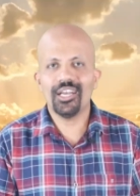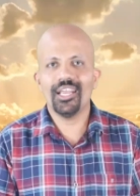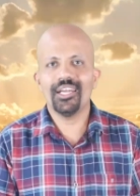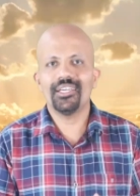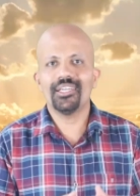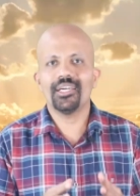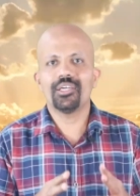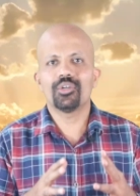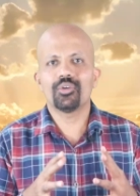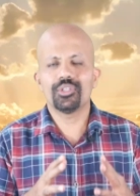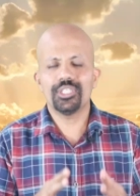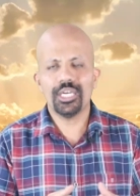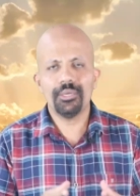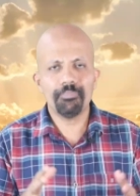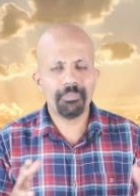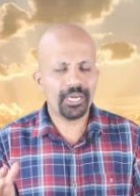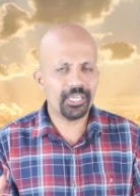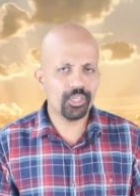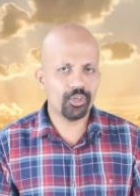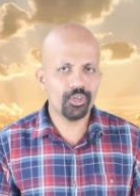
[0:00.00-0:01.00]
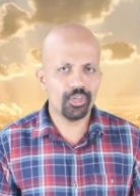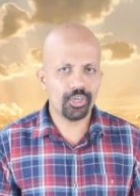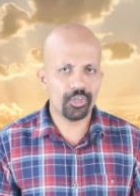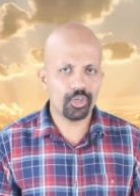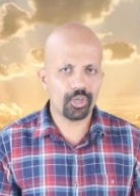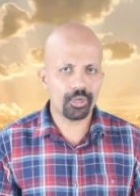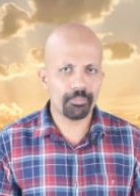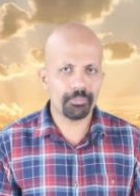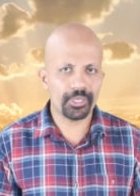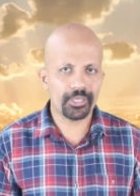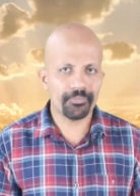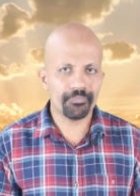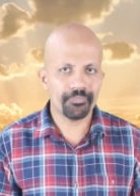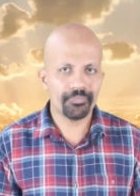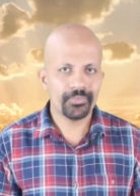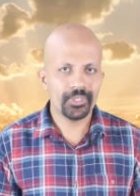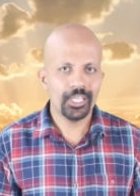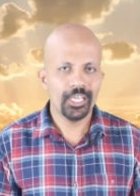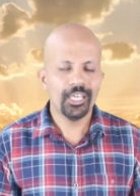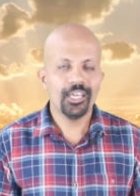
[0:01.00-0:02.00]
related to that particular topic.
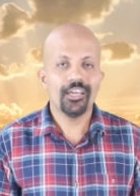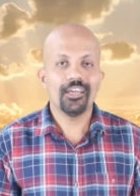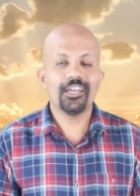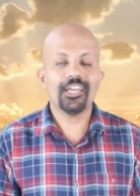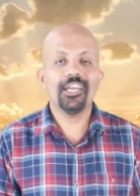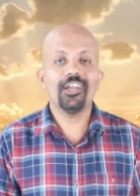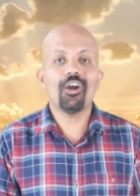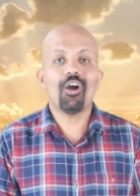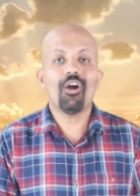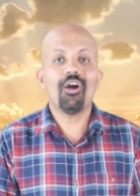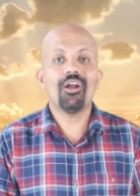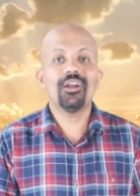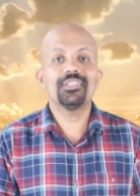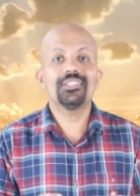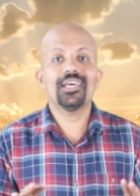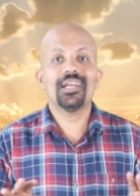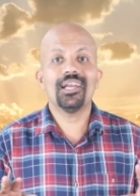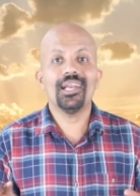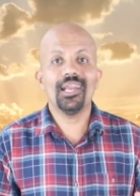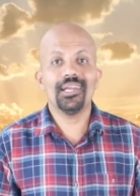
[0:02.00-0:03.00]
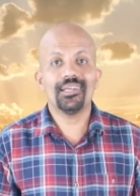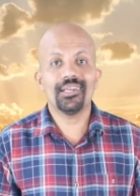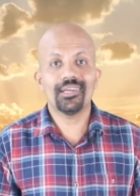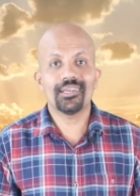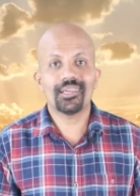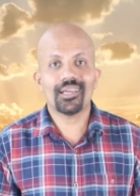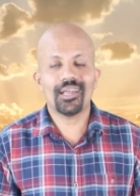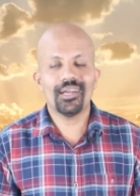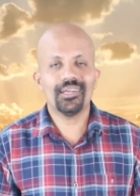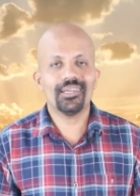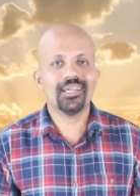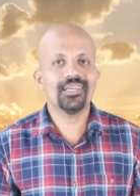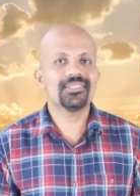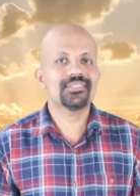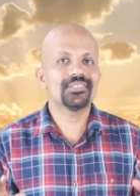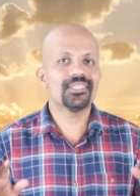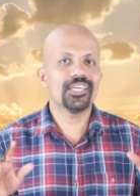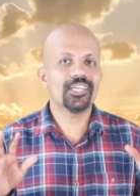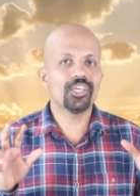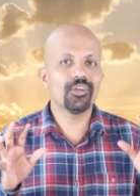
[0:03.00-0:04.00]
Read all the related
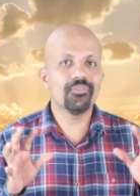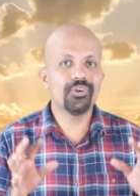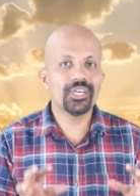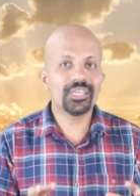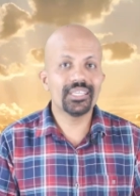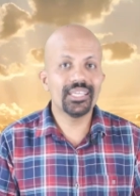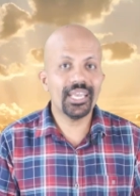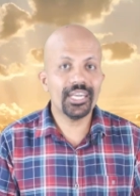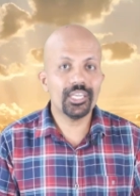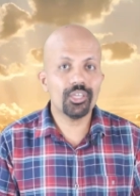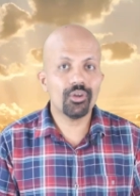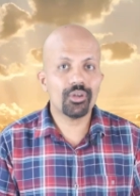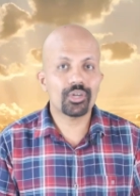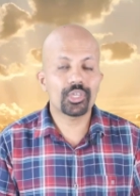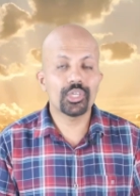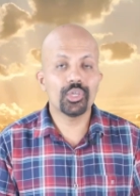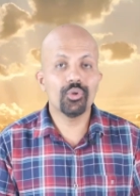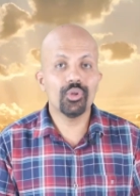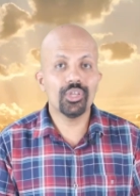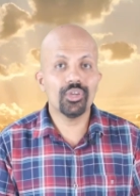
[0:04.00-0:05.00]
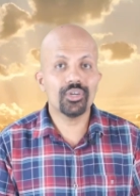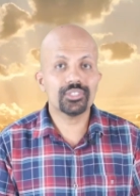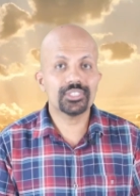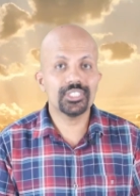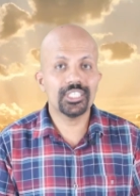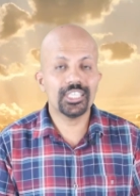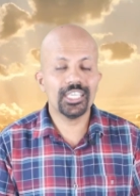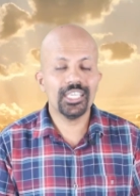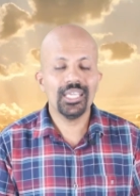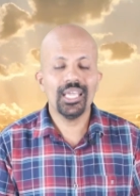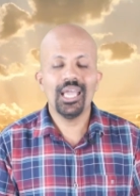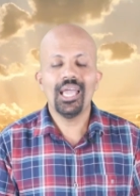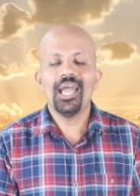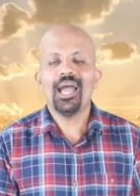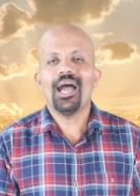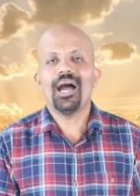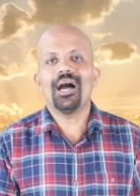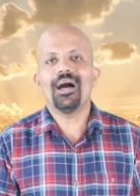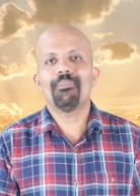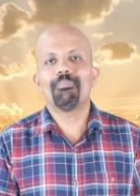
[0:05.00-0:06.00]
contents that you will get your curiosity
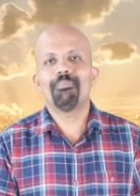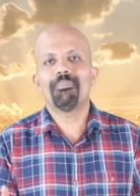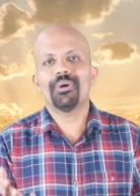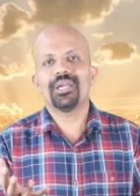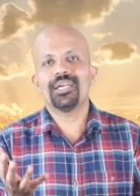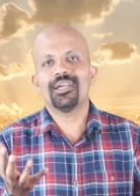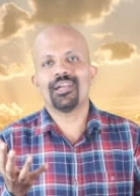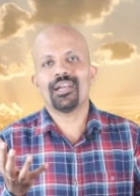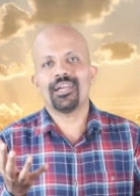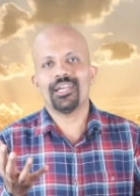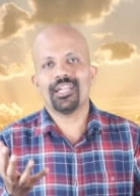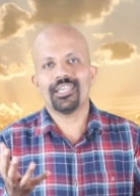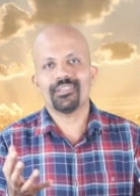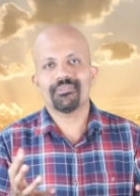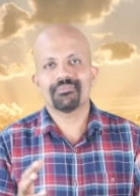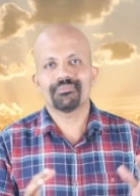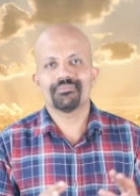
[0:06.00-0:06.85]
up and running.